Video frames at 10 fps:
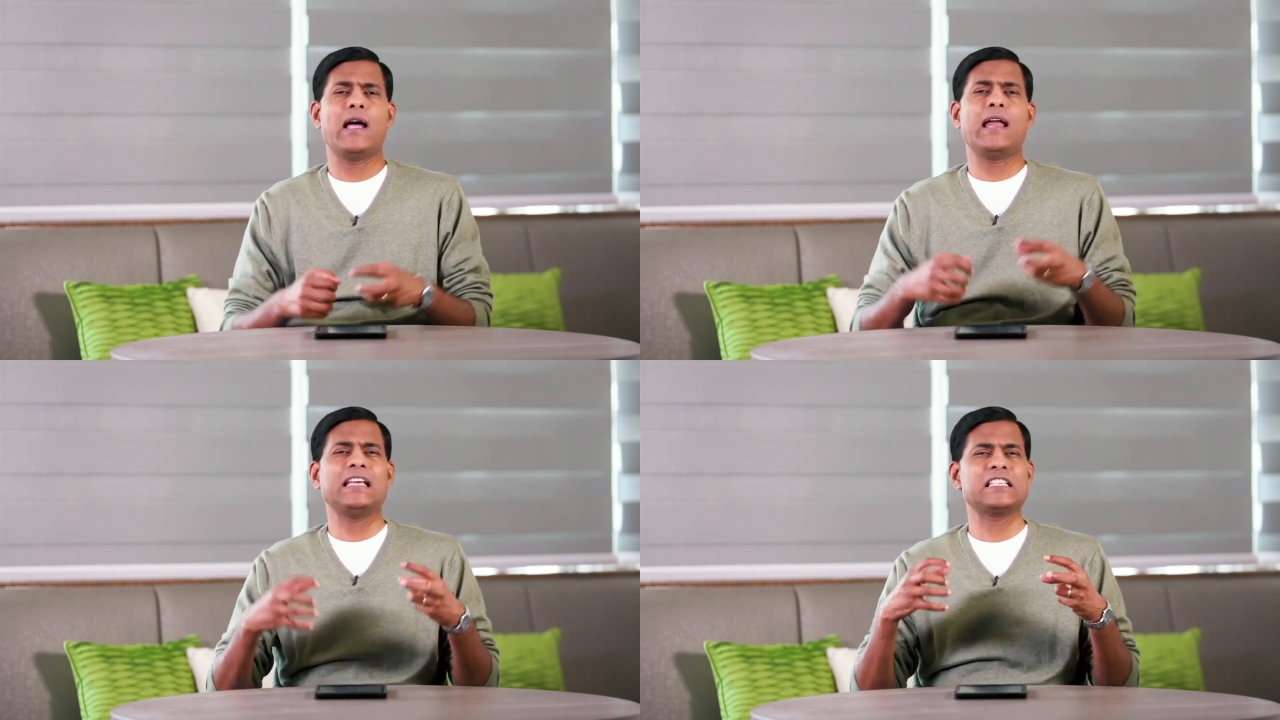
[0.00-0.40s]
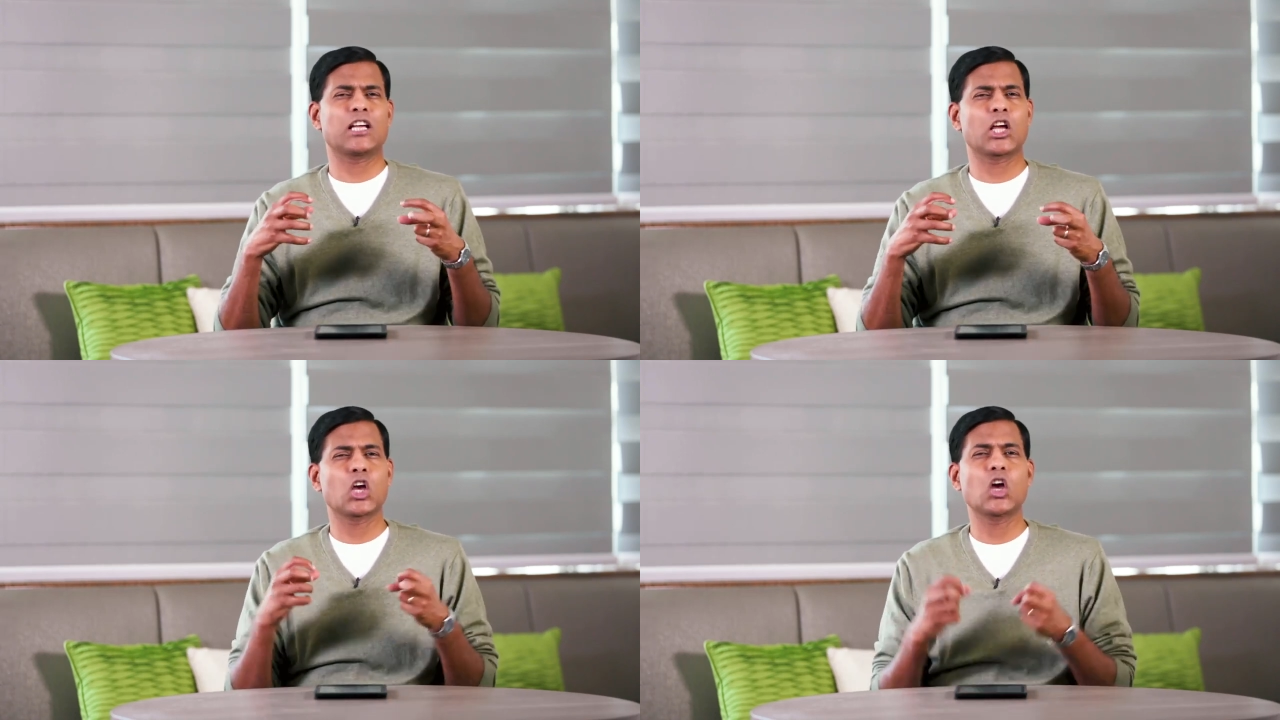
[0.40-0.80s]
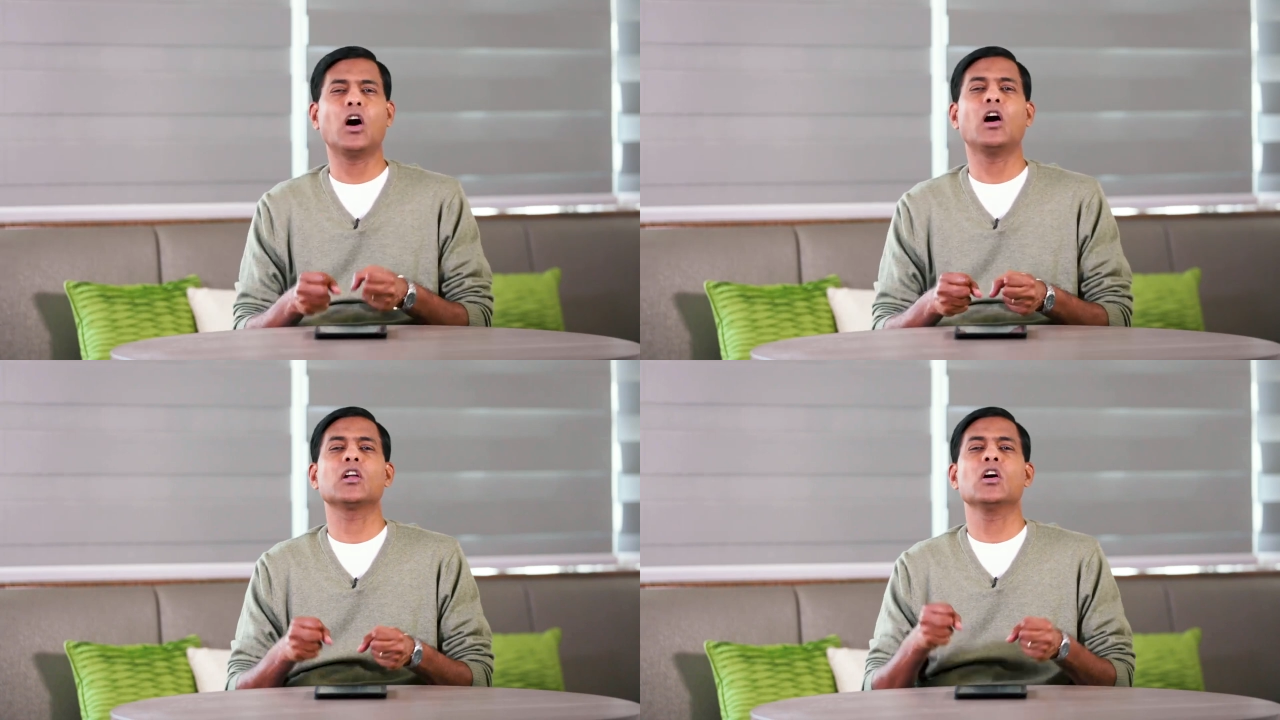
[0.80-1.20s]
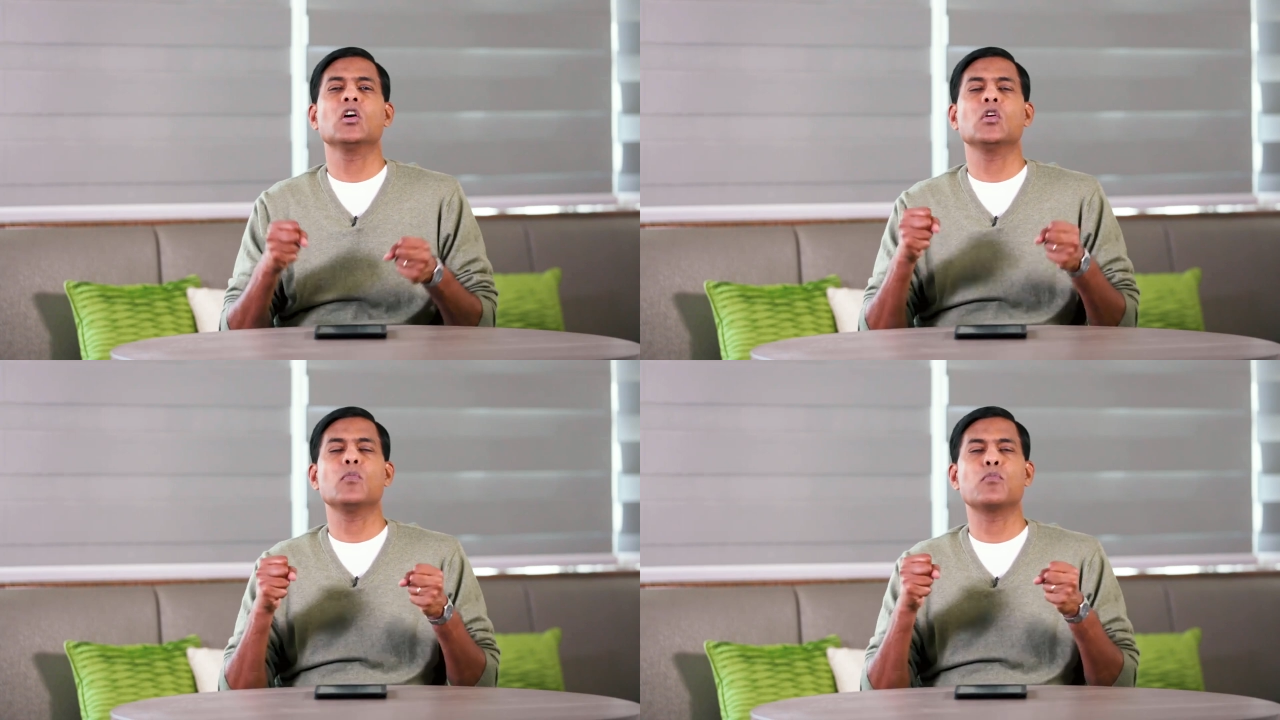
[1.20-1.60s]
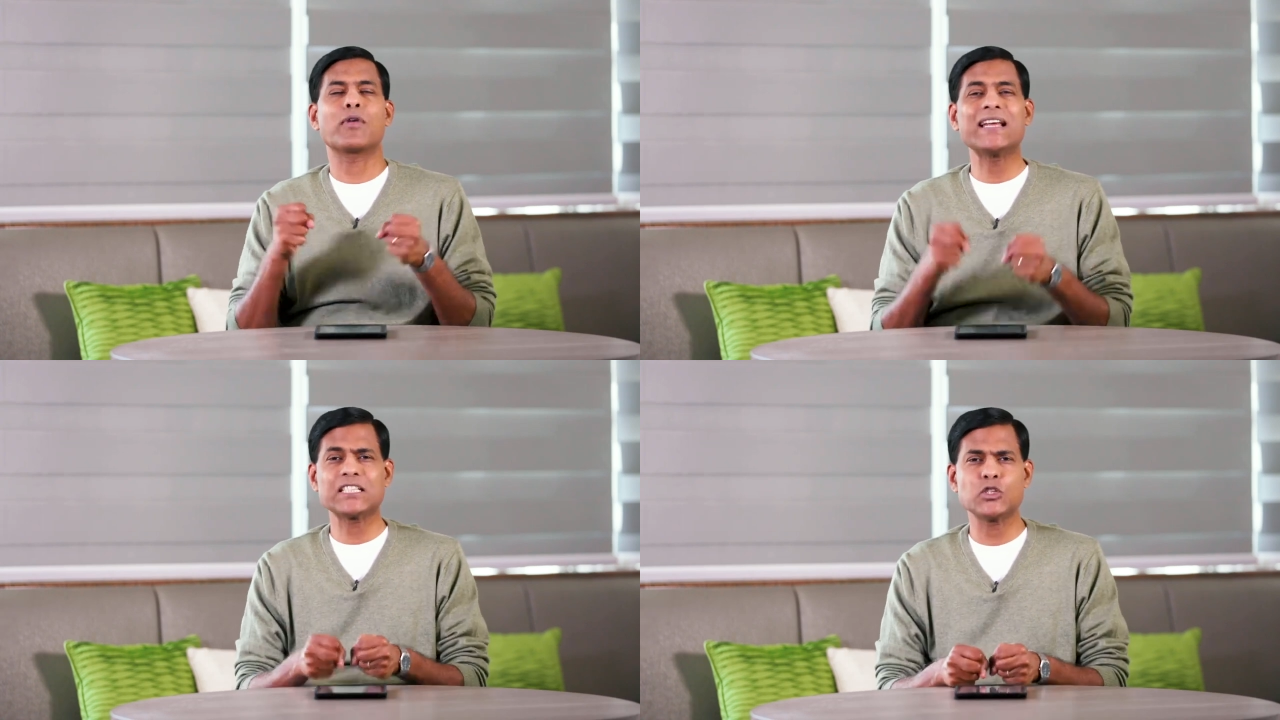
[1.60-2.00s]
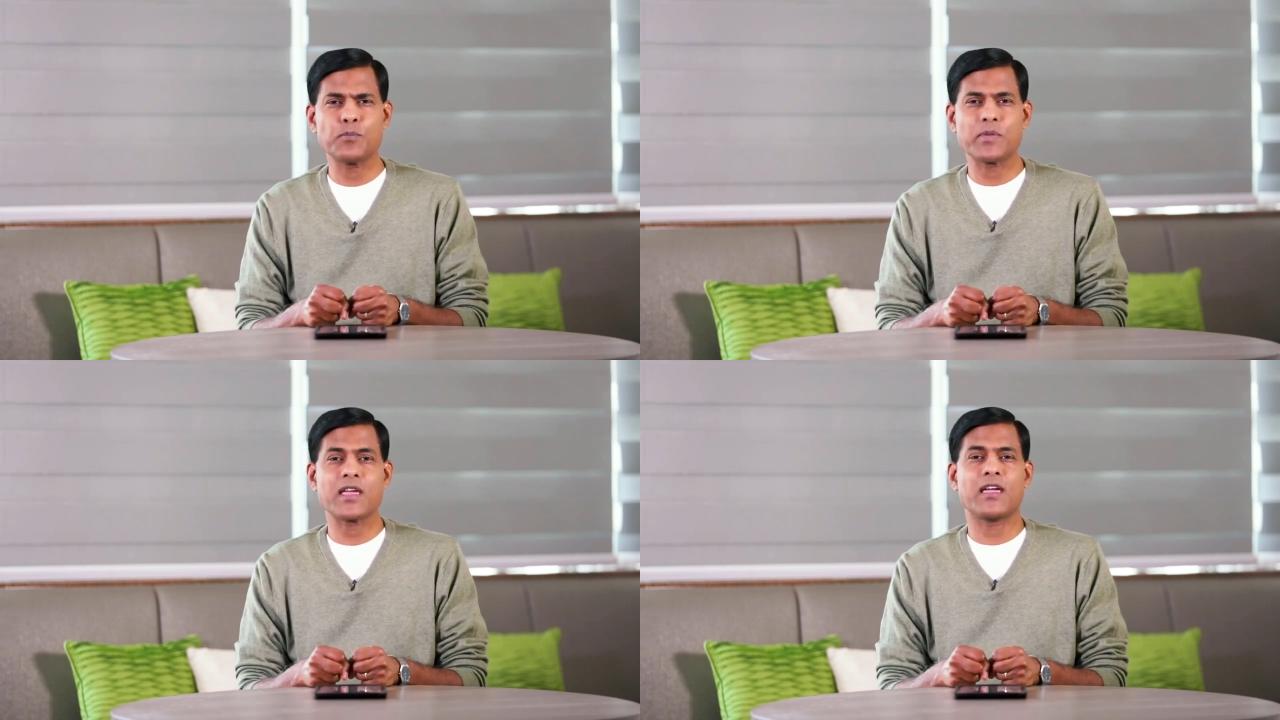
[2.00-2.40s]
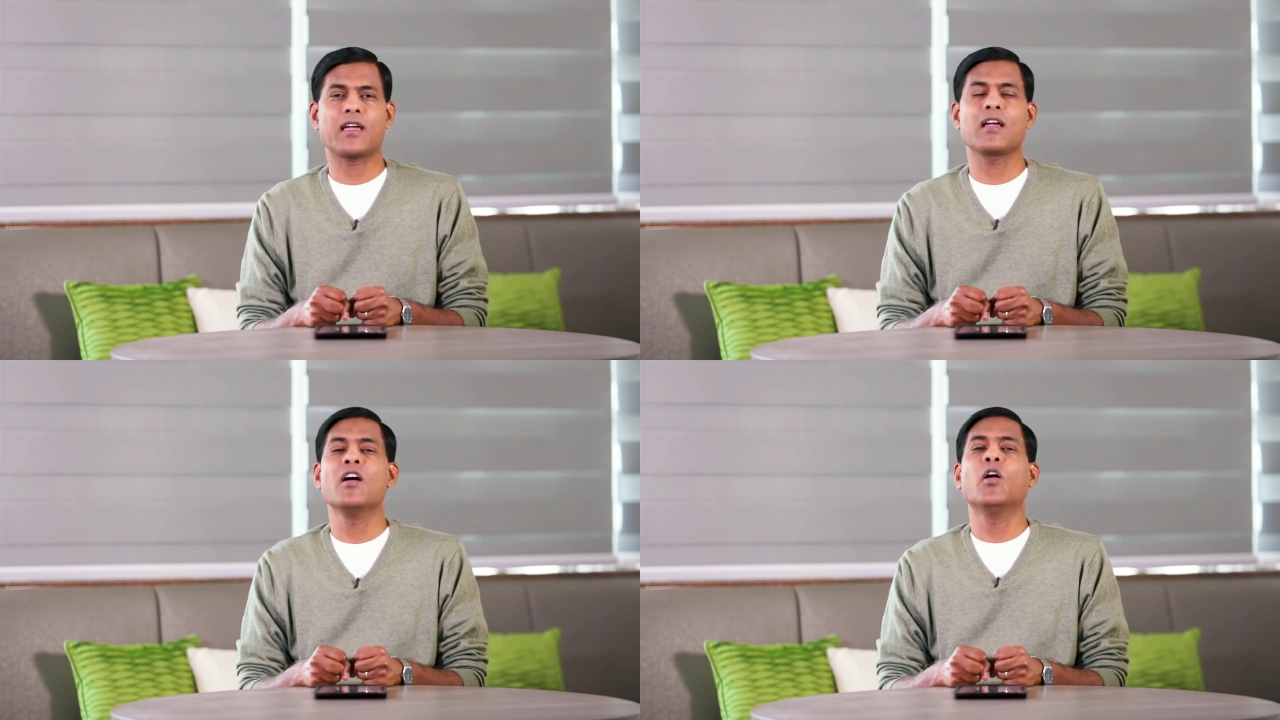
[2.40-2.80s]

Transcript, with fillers: And he's the God who brings into being